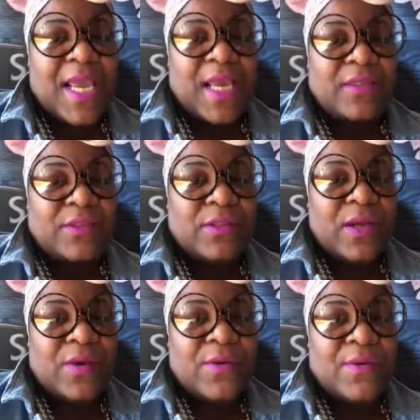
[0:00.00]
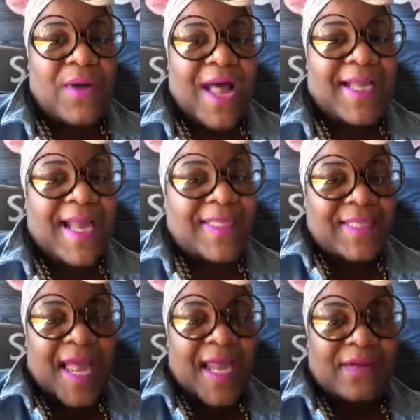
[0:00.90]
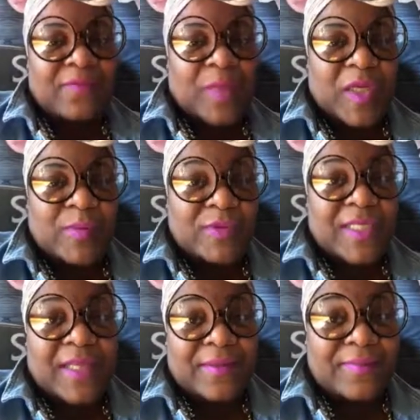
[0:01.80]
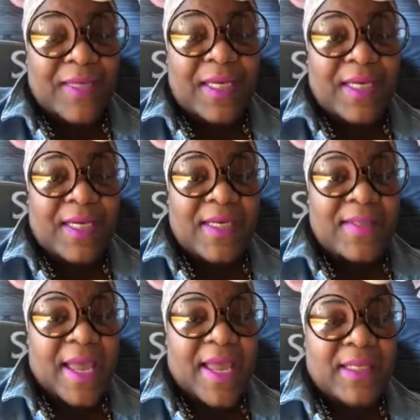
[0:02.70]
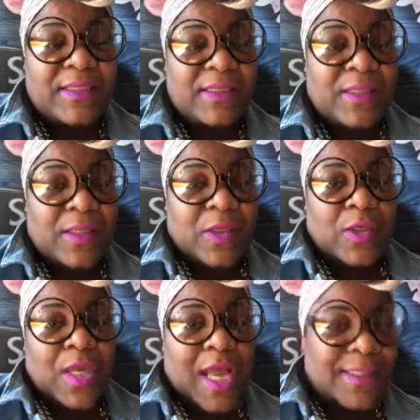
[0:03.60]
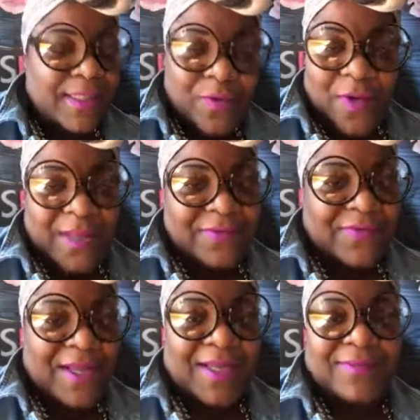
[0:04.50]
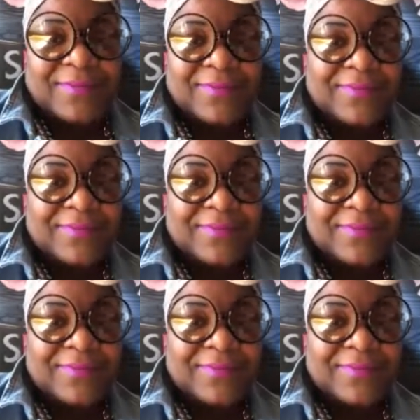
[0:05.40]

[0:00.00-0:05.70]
And so I got tired of people telling me that I didn't qualify.